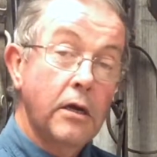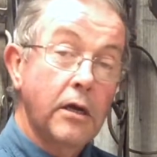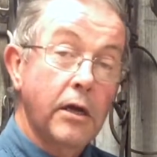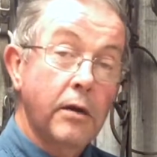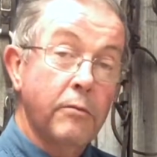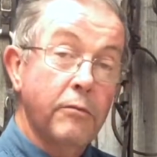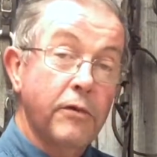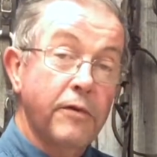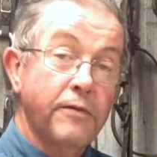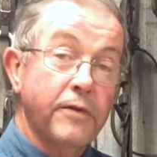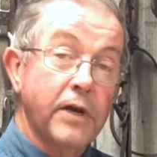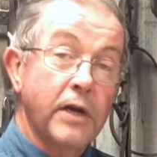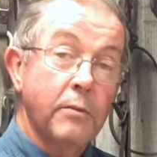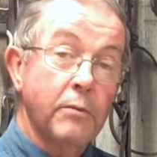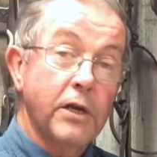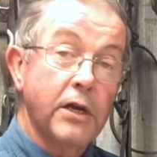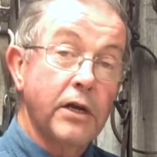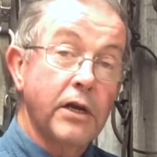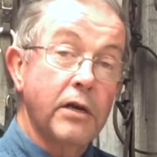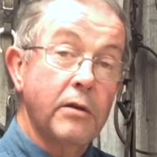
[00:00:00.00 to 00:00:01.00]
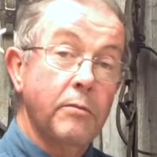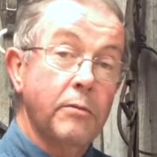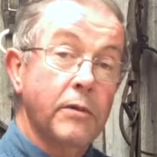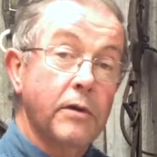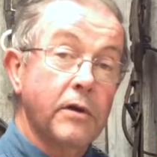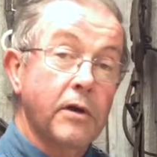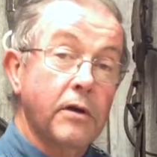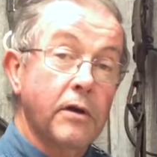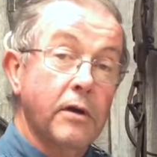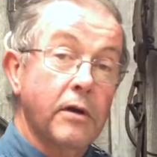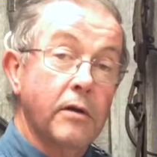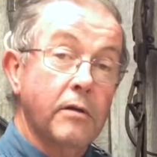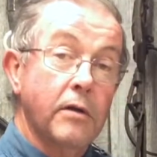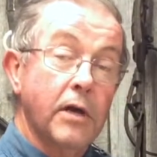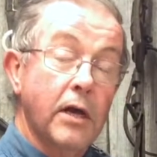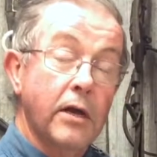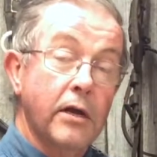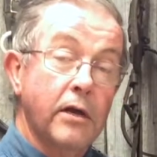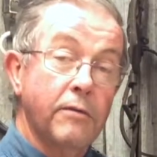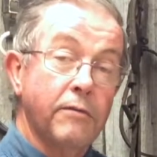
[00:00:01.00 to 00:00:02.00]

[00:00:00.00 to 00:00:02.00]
Emiry family came and